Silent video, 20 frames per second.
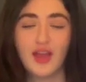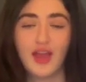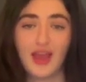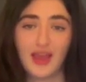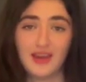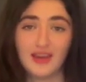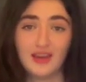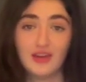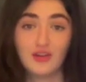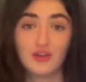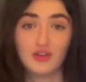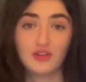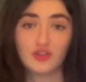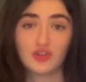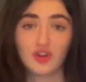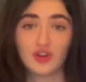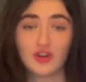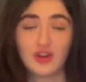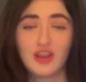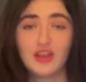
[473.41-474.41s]
and in her
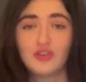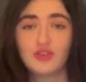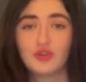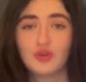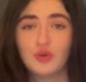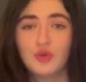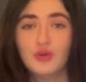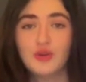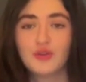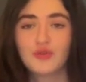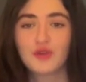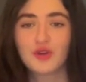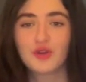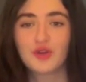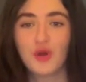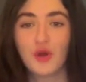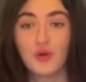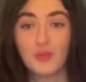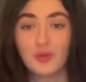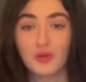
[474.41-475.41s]
journey, 2 different
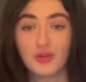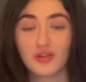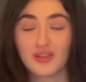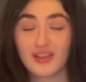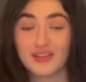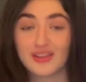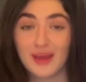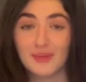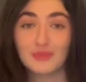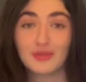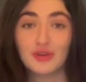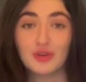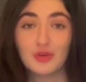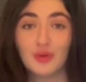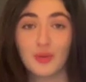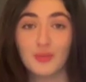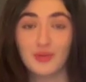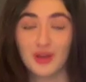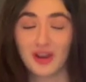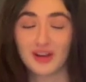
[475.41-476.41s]
nobles attempted to
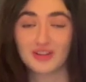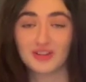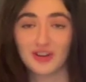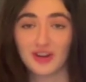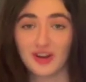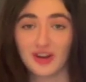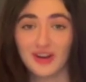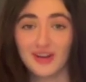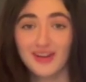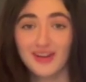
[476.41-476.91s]
abduct her.